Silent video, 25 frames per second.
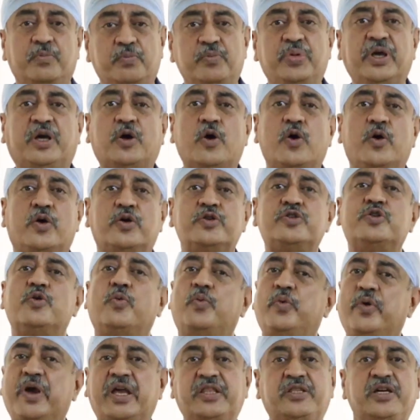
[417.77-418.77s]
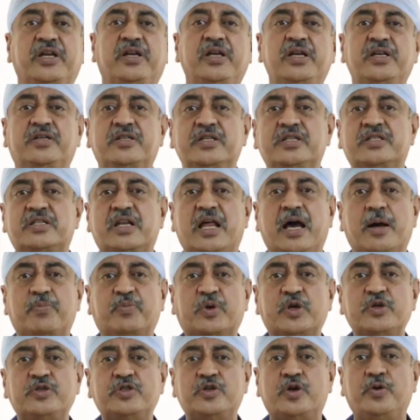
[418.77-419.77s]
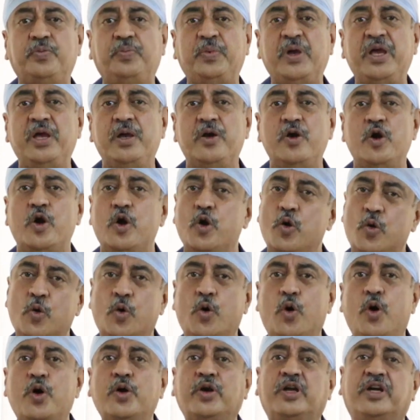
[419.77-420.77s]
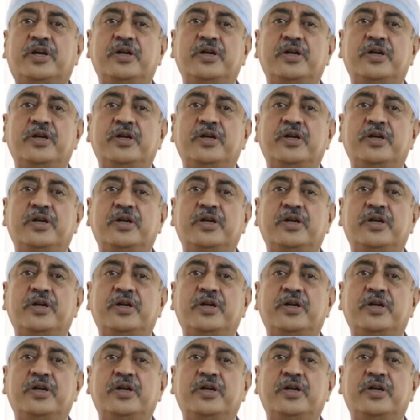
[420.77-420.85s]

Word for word: because whether it is laparoscopy or